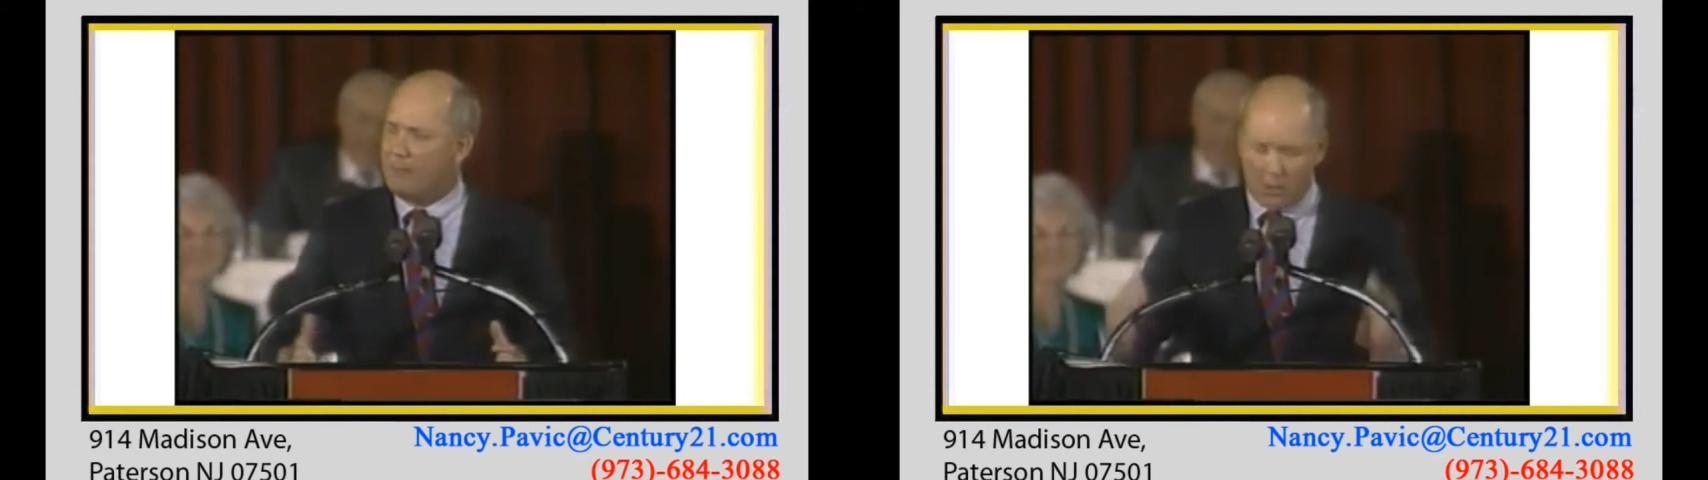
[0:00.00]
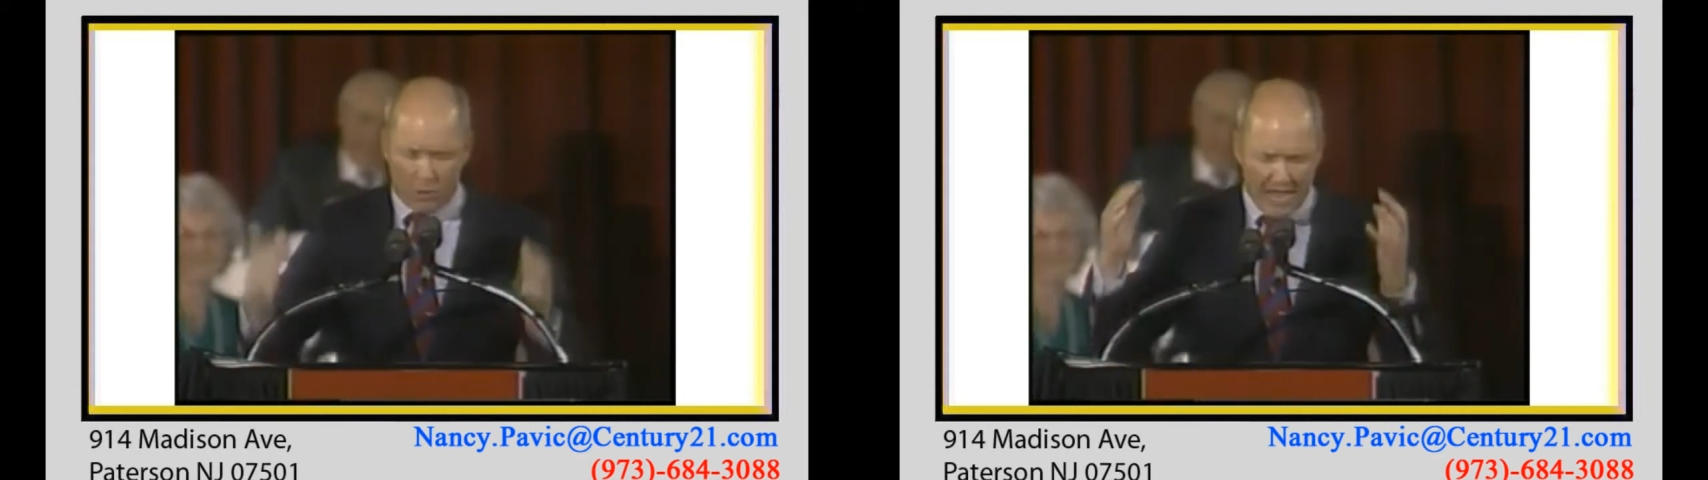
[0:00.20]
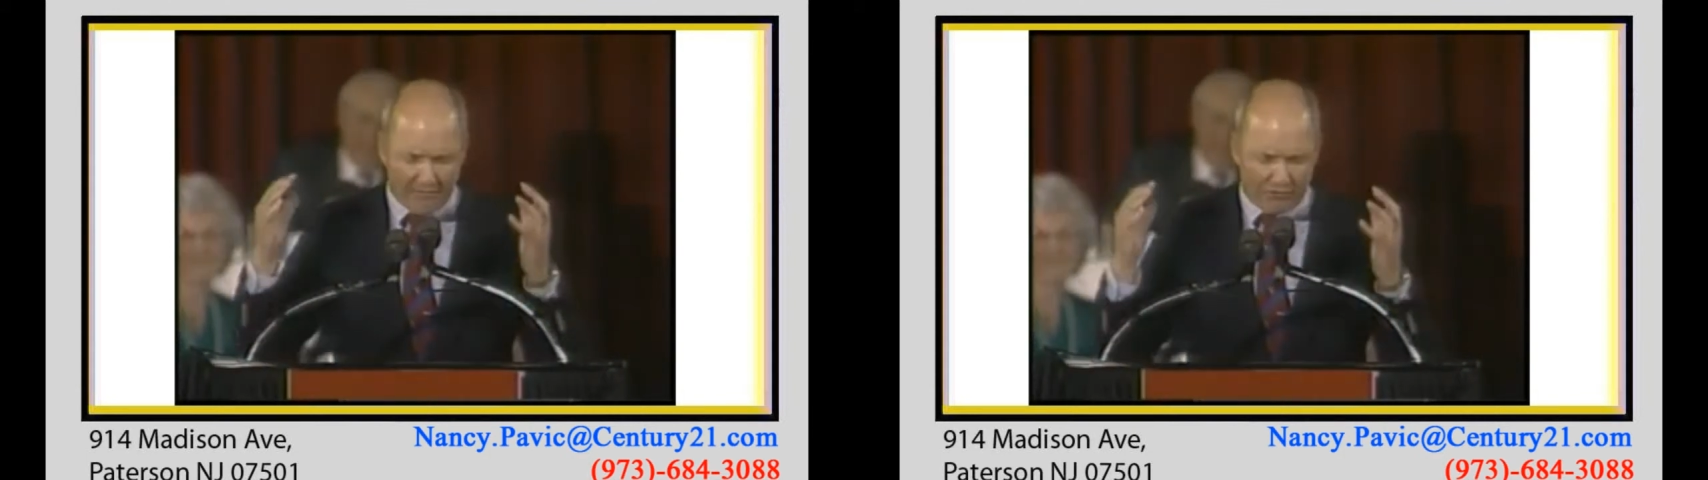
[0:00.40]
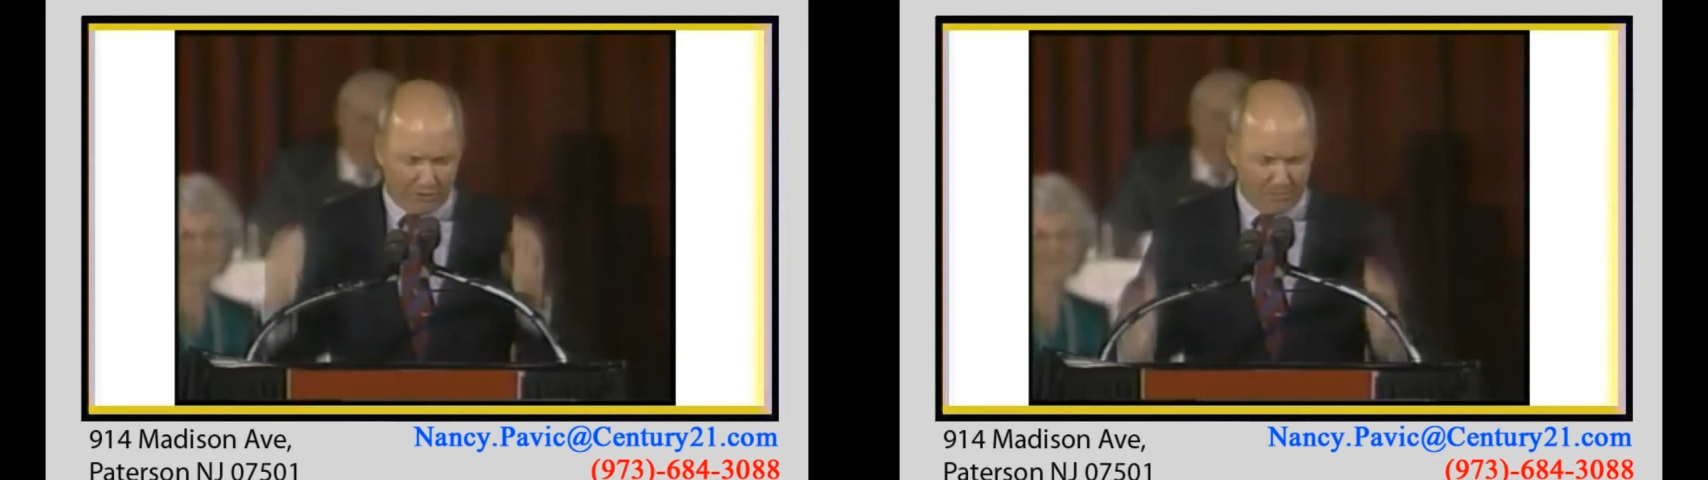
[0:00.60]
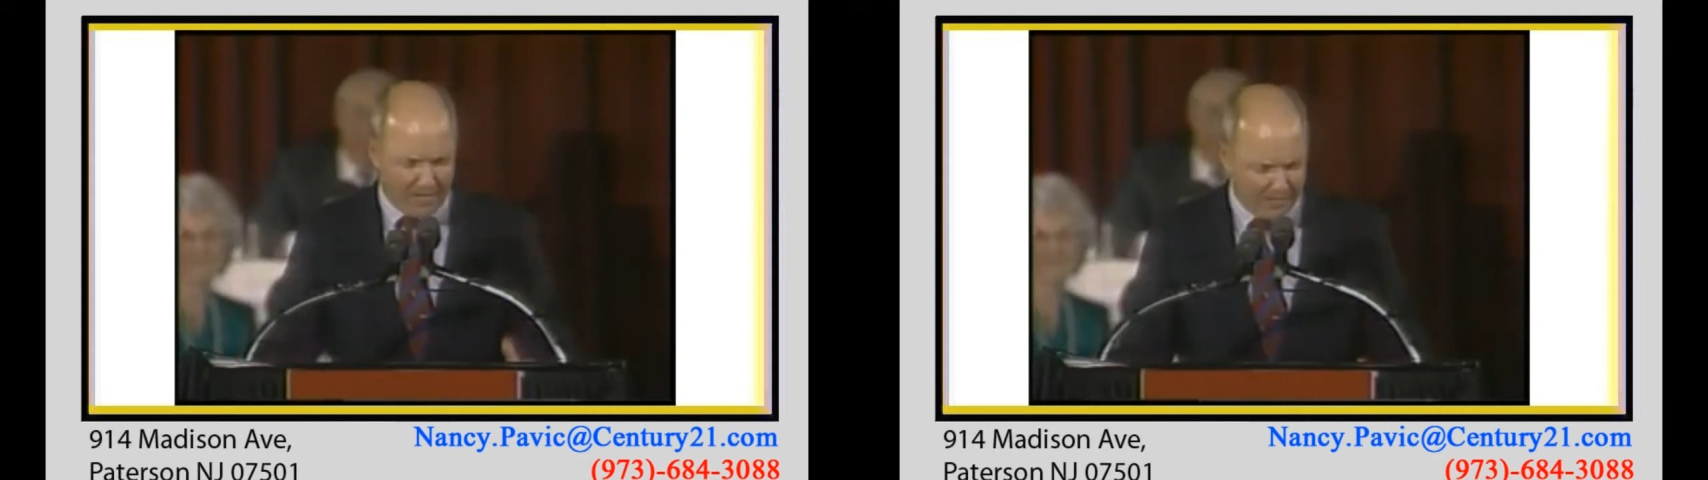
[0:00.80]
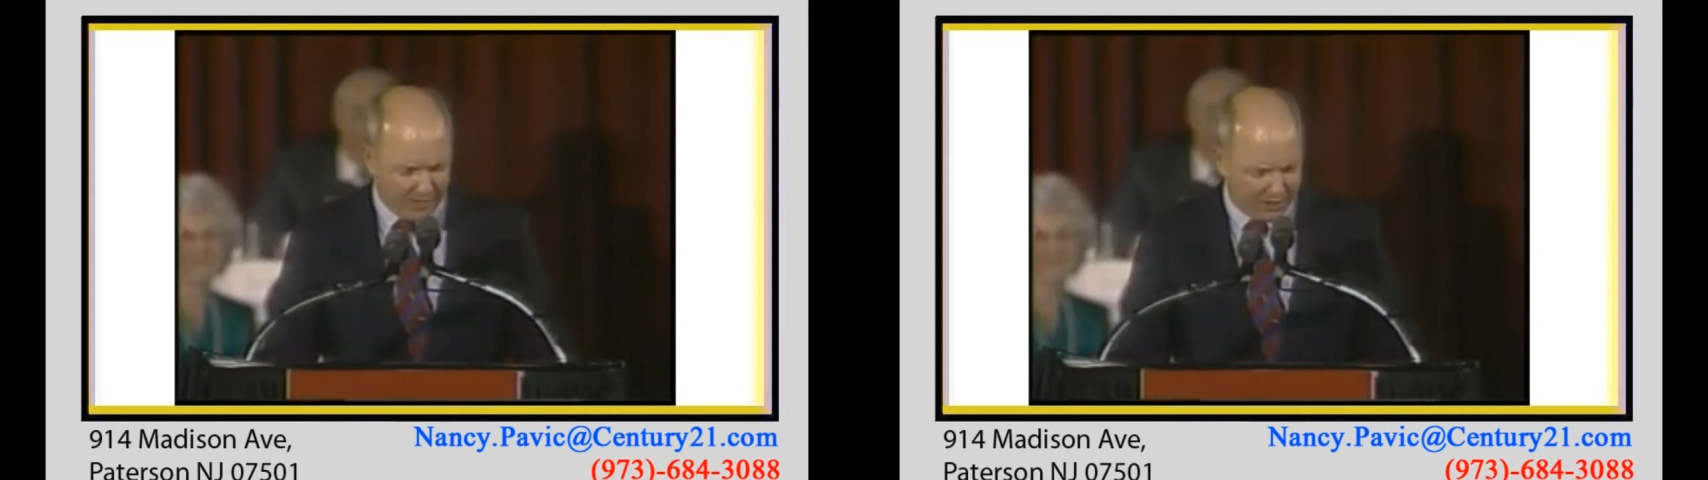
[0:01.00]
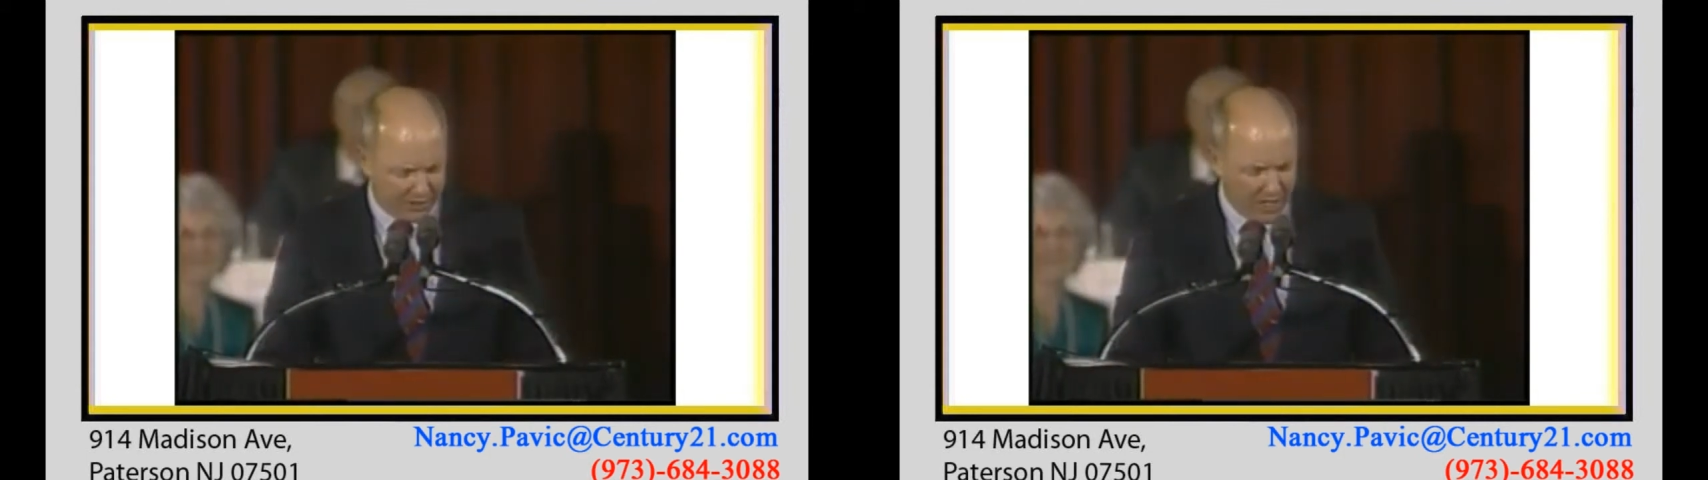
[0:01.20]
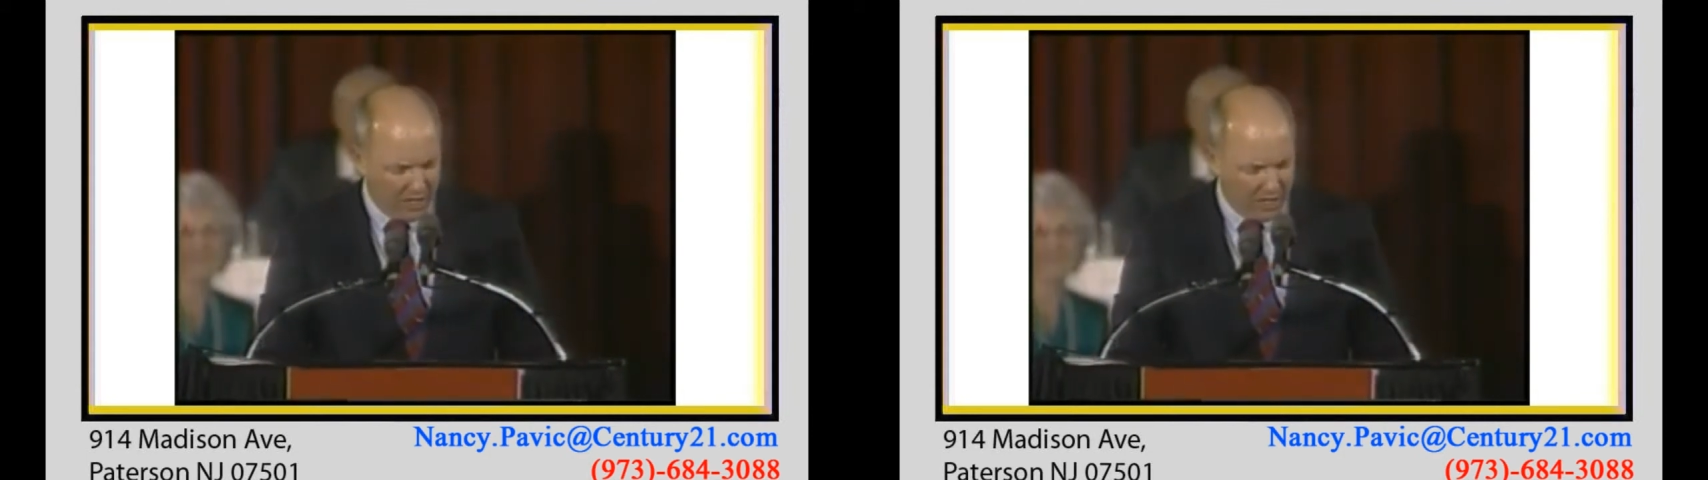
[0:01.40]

I want to have tremendous